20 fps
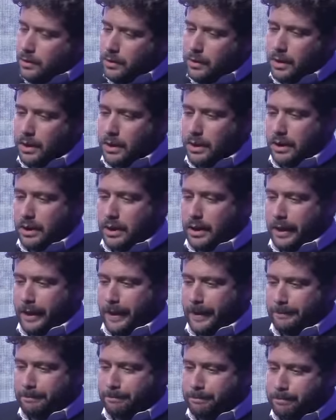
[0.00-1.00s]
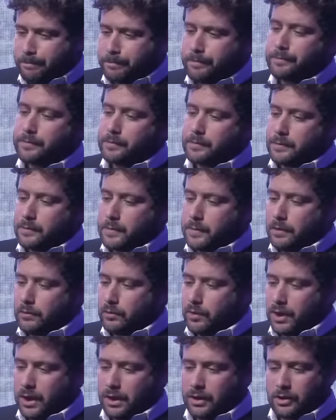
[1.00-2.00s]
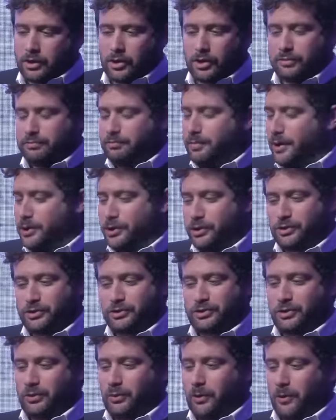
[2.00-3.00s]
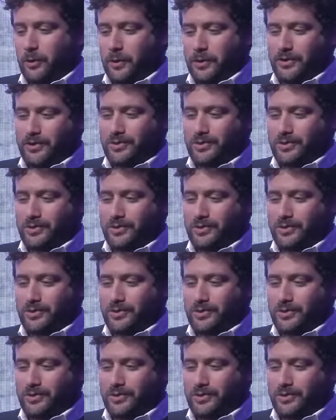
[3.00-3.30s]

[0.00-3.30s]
Yeah, um, we had a good budget to work with.